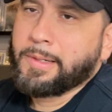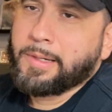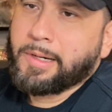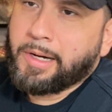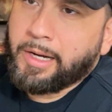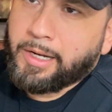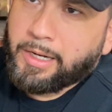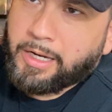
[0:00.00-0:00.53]

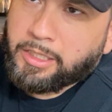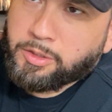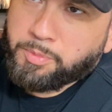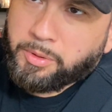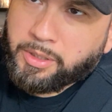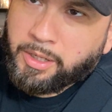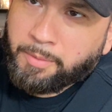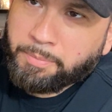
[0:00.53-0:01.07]
All right, next
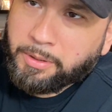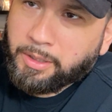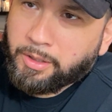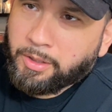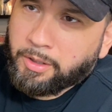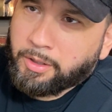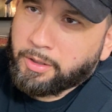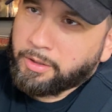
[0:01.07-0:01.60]
book up
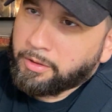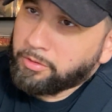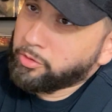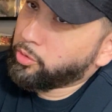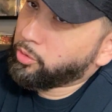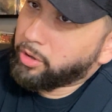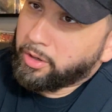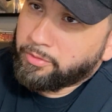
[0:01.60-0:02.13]
here. That's a
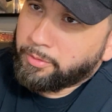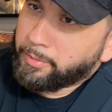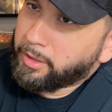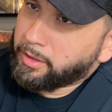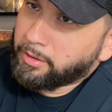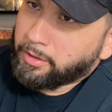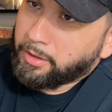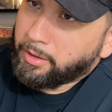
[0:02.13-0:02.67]
cool cover,
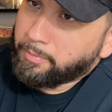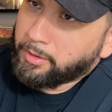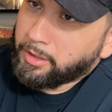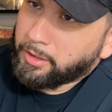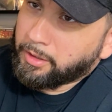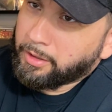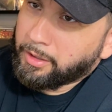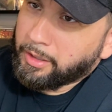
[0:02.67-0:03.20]
man. I
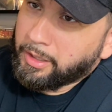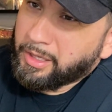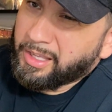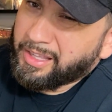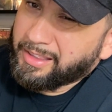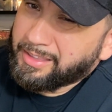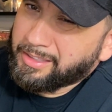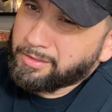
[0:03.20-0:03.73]
mean,
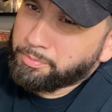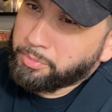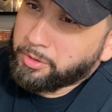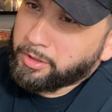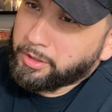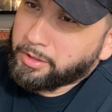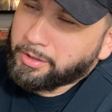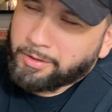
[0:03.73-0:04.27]
this
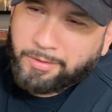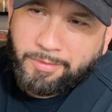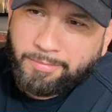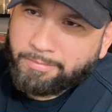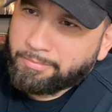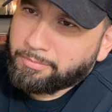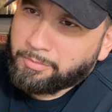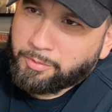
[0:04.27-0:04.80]
book
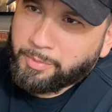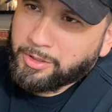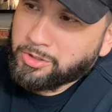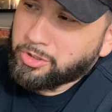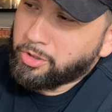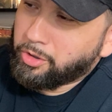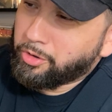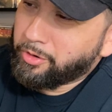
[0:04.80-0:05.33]
has been
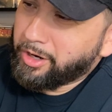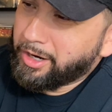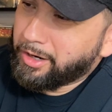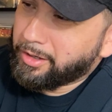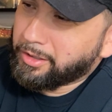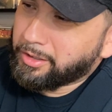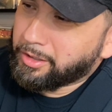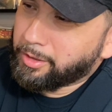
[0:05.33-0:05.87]
shown
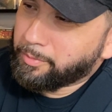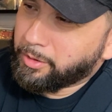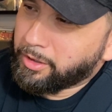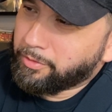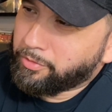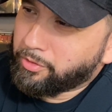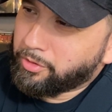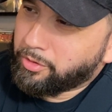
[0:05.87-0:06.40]
around in the
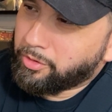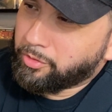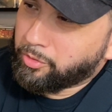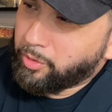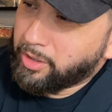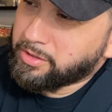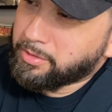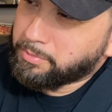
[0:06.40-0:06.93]
community for
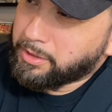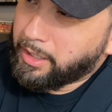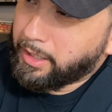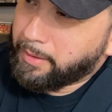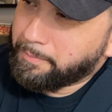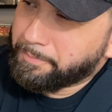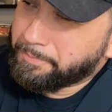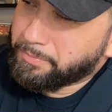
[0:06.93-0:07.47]
quite some
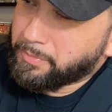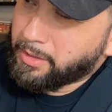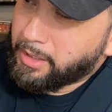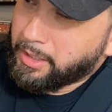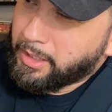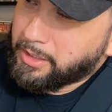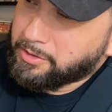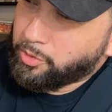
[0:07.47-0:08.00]
time.
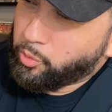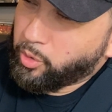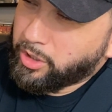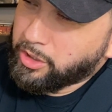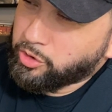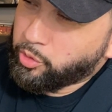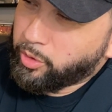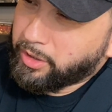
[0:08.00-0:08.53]
It's a 1
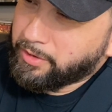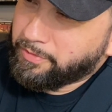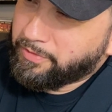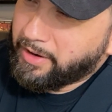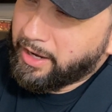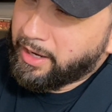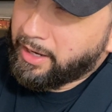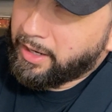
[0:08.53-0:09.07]
in
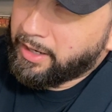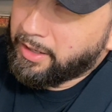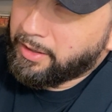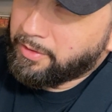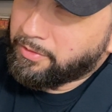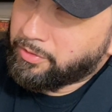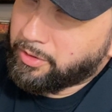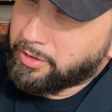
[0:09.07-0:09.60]

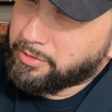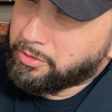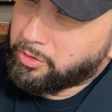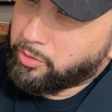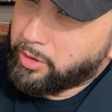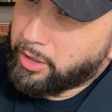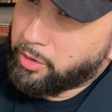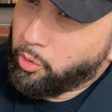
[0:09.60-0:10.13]
25. What is it?
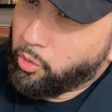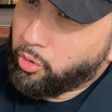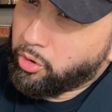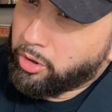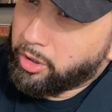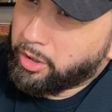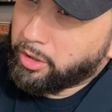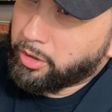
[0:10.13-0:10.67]
Greg
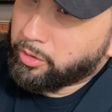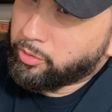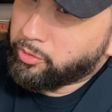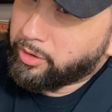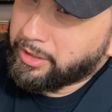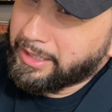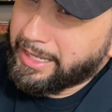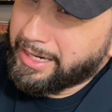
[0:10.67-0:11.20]
Horn,
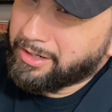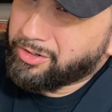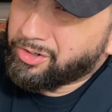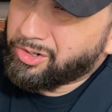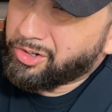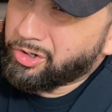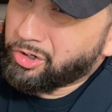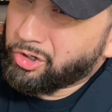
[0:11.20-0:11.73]
Green
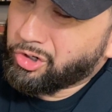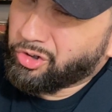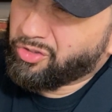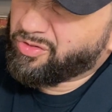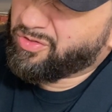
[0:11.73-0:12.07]
Lantern.